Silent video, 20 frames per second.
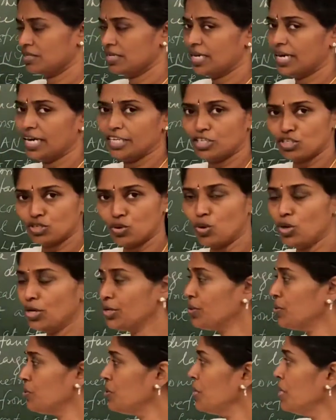I told
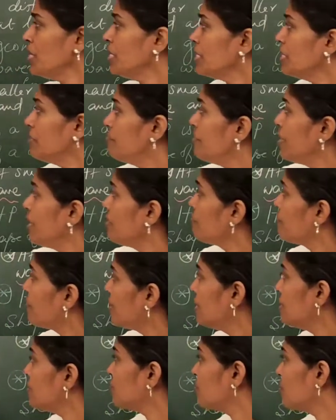you the wavefront
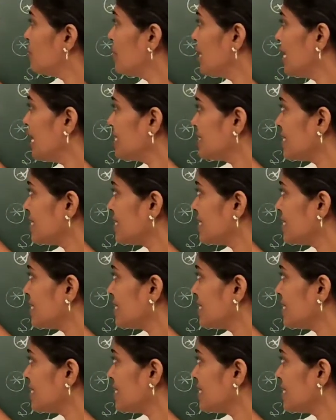is going as